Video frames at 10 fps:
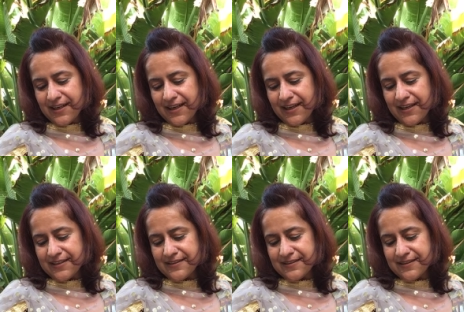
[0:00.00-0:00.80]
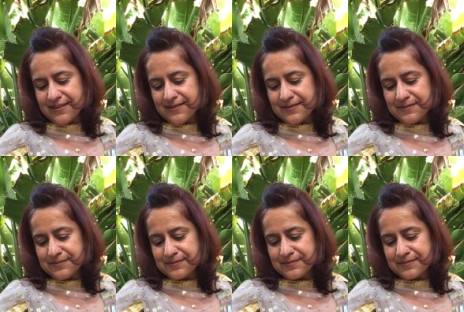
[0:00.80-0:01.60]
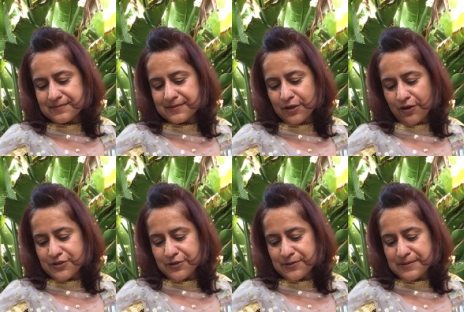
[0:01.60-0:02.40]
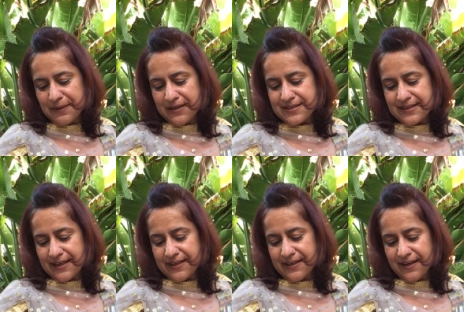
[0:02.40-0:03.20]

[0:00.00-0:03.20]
And God chose me today